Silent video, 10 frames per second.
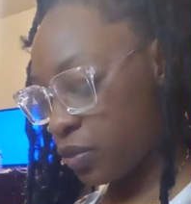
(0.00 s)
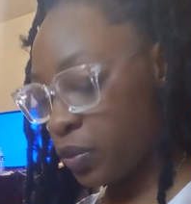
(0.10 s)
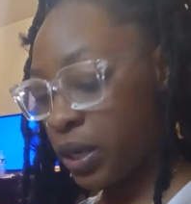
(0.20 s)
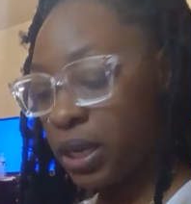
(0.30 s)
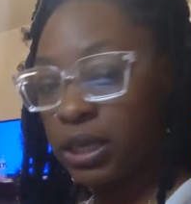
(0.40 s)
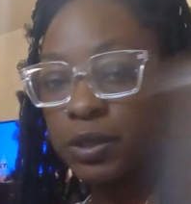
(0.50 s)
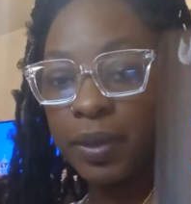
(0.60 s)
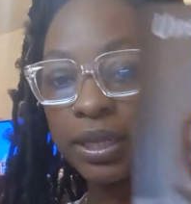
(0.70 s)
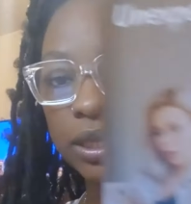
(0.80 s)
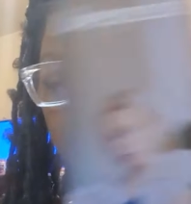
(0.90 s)
But
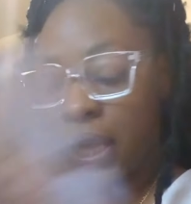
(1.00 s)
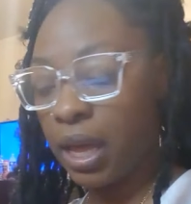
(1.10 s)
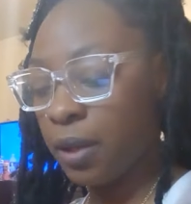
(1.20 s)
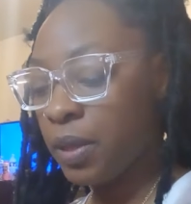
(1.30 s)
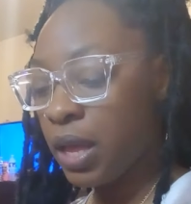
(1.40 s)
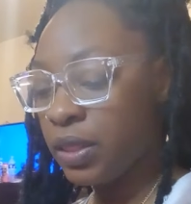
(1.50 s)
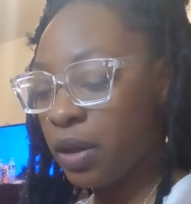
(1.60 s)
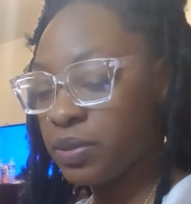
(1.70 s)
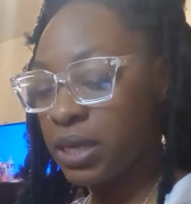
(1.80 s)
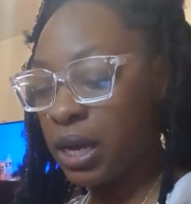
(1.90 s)
unexpected, yeah.
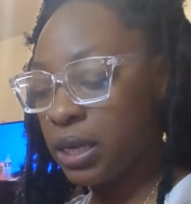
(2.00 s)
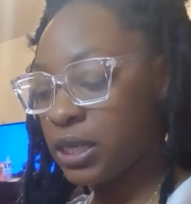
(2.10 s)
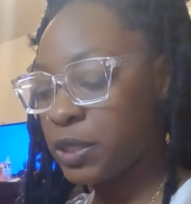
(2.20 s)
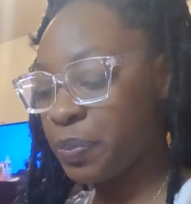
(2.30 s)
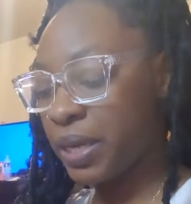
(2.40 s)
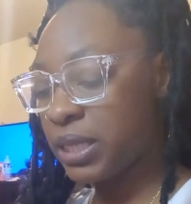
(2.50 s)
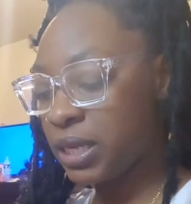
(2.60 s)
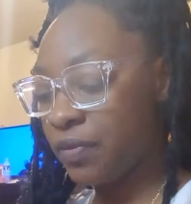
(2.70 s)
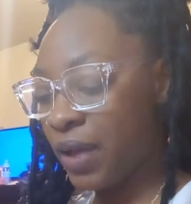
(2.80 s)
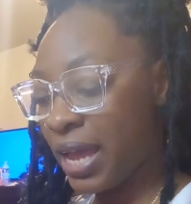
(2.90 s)
There was an unexpected
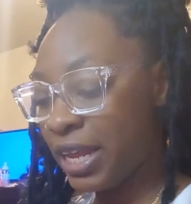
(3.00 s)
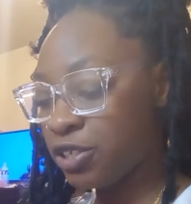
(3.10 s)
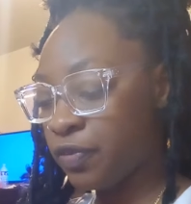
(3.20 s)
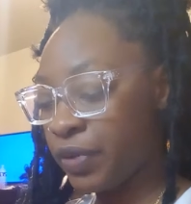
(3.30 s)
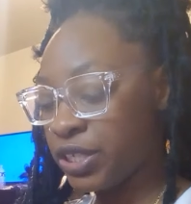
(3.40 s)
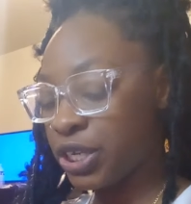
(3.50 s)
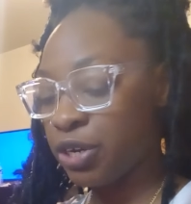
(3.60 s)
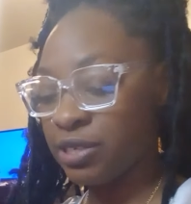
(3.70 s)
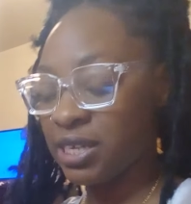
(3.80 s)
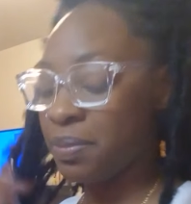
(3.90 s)
divine intervention
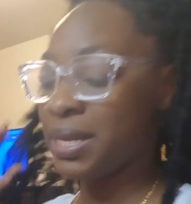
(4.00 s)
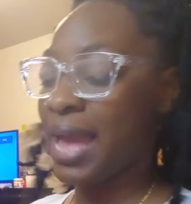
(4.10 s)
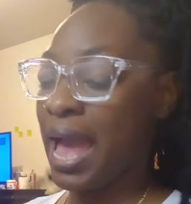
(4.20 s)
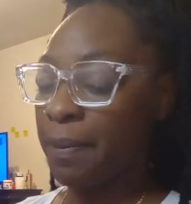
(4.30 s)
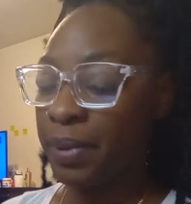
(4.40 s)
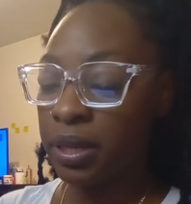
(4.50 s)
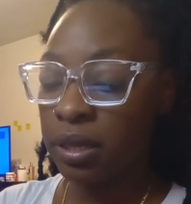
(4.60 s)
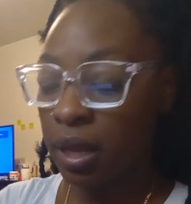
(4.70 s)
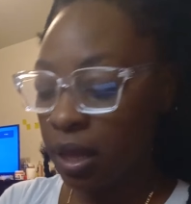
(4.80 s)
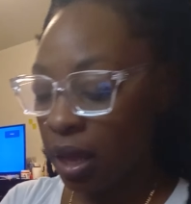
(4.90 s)
here. Something
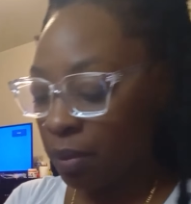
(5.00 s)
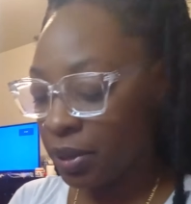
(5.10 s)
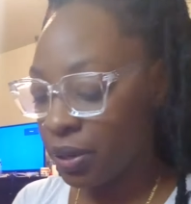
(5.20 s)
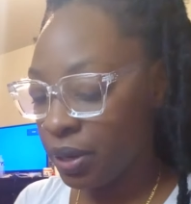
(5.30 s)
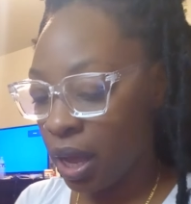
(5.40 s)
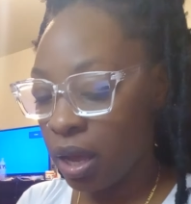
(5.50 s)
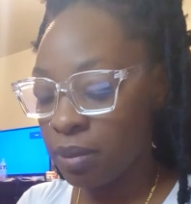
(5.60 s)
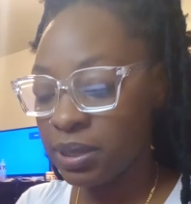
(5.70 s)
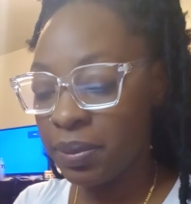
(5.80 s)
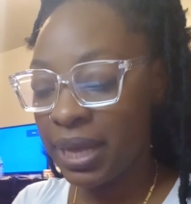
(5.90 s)
happened. I'm hearing
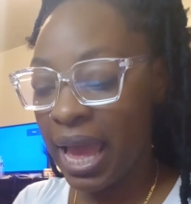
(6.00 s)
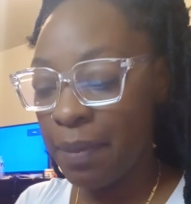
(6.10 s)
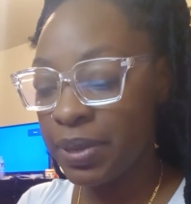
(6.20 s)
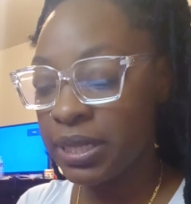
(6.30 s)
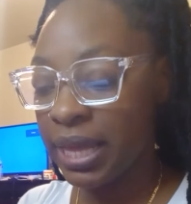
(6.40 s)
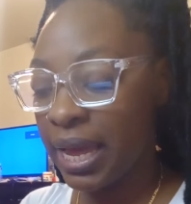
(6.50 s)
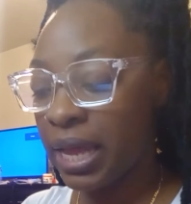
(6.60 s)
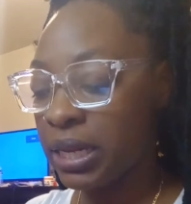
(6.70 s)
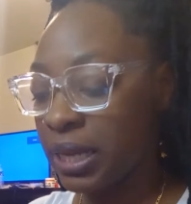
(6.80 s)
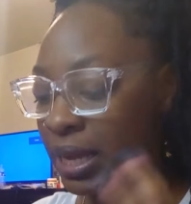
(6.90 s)
um, something happened
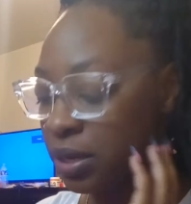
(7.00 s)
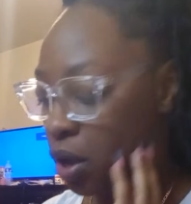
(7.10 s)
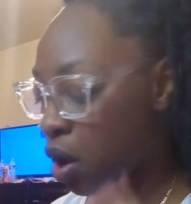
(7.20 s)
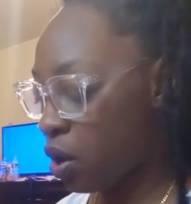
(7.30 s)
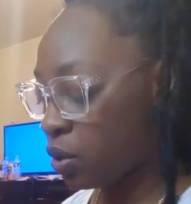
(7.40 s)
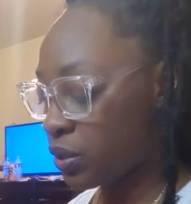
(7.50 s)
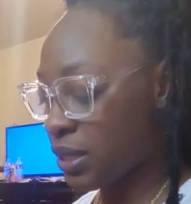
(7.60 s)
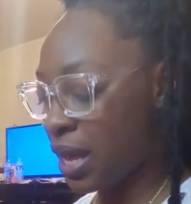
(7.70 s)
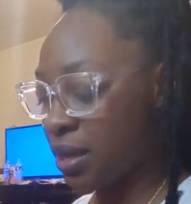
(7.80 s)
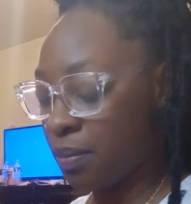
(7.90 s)
that that caused
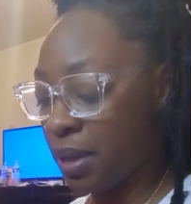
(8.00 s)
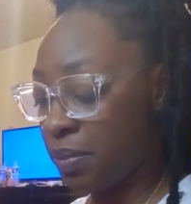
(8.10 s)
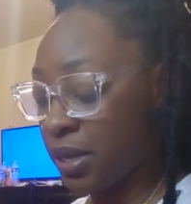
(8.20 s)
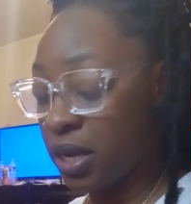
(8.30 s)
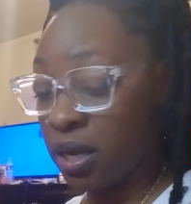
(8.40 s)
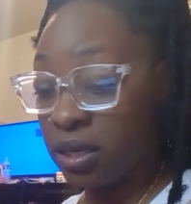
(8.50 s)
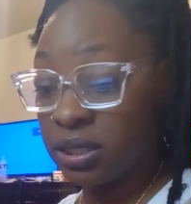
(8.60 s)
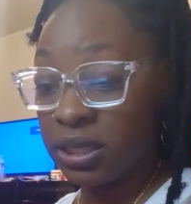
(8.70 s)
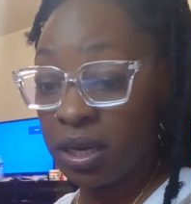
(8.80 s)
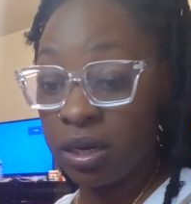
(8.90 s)
like maybe a
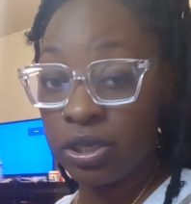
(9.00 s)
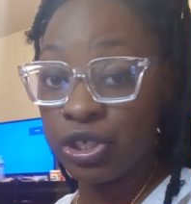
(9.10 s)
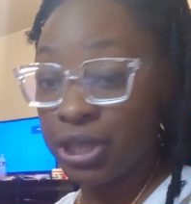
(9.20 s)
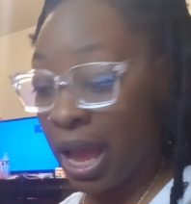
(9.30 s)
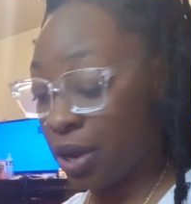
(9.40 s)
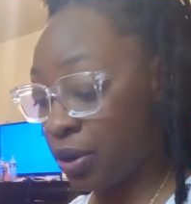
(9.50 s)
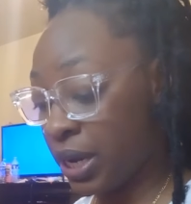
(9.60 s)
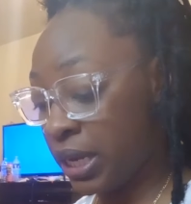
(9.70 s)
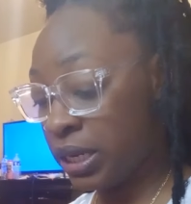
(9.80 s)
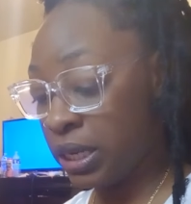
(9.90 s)
sudden shock or
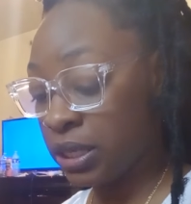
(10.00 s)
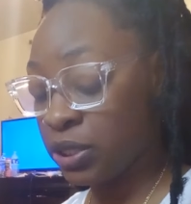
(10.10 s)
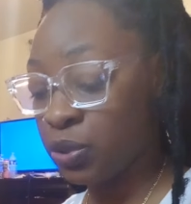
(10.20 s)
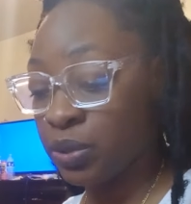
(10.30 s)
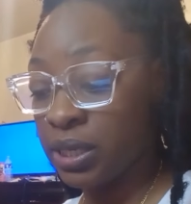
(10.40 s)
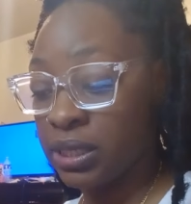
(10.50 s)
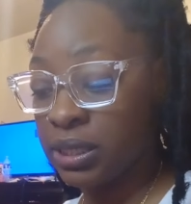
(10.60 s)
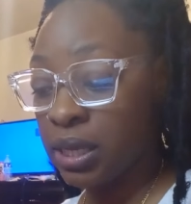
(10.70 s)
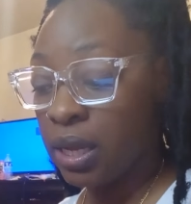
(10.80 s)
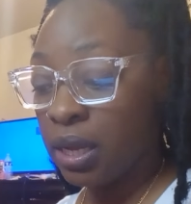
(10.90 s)
ending to
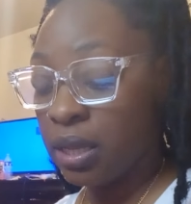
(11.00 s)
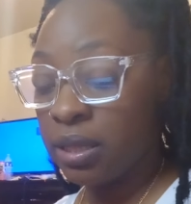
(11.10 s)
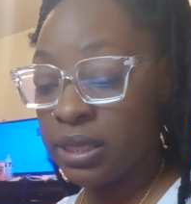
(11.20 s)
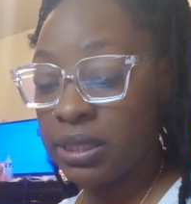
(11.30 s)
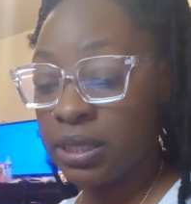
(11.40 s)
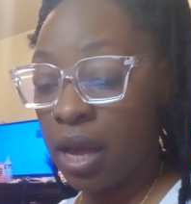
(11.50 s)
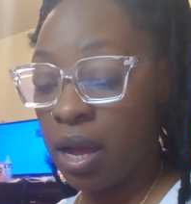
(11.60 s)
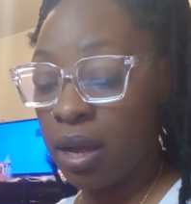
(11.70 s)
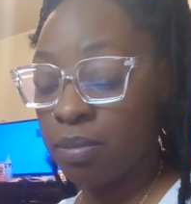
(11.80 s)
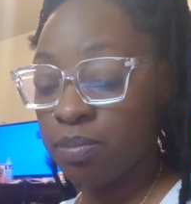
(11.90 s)
this this
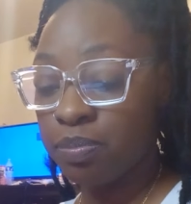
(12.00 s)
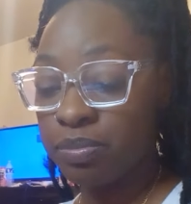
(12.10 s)
um